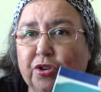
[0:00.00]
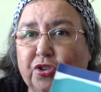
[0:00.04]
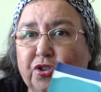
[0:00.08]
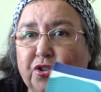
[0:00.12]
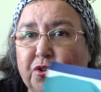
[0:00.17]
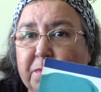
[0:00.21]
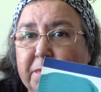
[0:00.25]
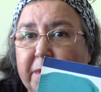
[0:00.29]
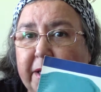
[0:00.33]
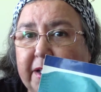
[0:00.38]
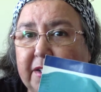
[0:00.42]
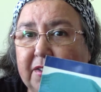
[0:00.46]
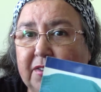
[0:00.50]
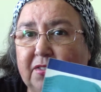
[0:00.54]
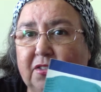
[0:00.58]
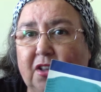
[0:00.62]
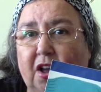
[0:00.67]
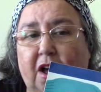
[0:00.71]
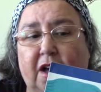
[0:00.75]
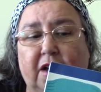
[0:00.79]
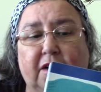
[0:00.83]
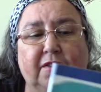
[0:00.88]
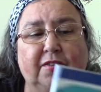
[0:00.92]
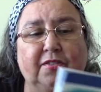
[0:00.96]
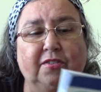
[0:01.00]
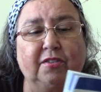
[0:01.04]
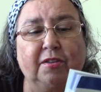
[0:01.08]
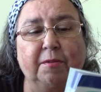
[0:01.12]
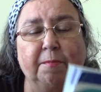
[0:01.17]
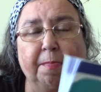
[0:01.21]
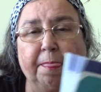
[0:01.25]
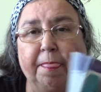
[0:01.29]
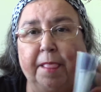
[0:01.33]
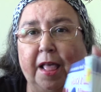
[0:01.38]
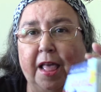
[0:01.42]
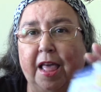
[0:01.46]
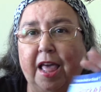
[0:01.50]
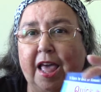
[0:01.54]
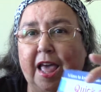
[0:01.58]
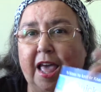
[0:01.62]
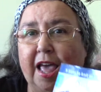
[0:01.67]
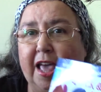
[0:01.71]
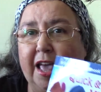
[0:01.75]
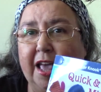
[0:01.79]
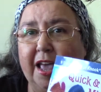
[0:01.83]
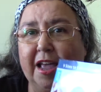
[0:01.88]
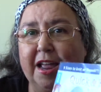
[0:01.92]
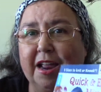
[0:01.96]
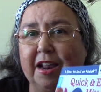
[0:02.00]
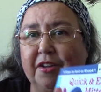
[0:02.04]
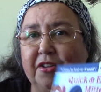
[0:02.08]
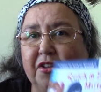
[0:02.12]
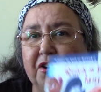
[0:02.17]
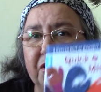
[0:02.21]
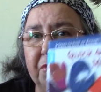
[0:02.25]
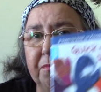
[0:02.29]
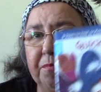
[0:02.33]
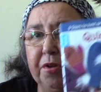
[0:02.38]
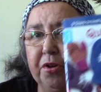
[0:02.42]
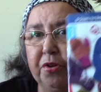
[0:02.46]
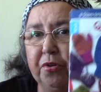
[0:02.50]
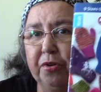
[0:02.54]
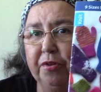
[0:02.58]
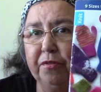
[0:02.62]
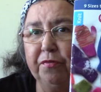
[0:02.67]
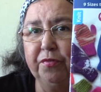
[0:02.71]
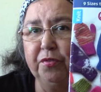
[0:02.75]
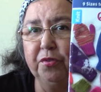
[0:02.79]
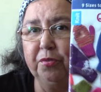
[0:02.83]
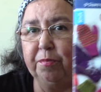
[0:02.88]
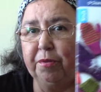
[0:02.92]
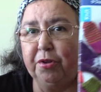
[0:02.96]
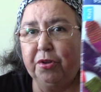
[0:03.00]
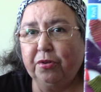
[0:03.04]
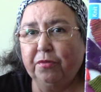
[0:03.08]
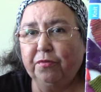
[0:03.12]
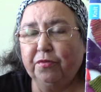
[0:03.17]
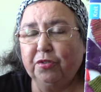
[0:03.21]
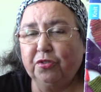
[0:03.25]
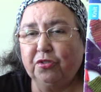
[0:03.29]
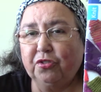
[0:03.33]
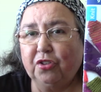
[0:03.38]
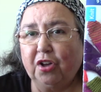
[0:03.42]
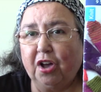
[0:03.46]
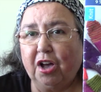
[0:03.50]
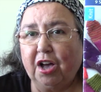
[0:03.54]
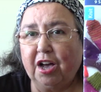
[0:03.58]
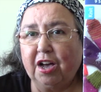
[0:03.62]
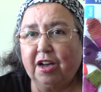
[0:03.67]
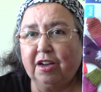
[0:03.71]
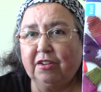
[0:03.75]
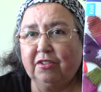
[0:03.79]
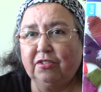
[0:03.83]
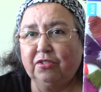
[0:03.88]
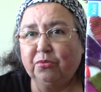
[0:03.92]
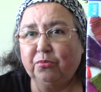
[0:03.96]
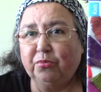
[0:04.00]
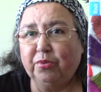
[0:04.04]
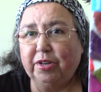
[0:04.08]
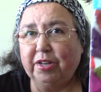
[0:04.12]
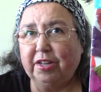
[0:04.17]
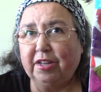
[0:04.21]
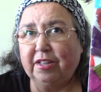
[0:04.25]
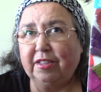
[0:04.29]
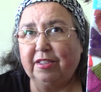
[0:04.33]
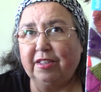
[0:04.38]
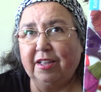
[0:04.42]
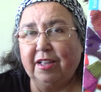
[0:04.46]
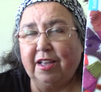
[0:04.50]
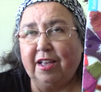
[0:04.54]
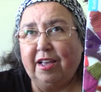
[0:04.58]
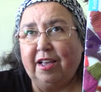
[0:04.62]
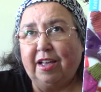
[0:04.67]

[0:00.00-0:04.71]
to make socks, and you know, beautiful, beautiful socks with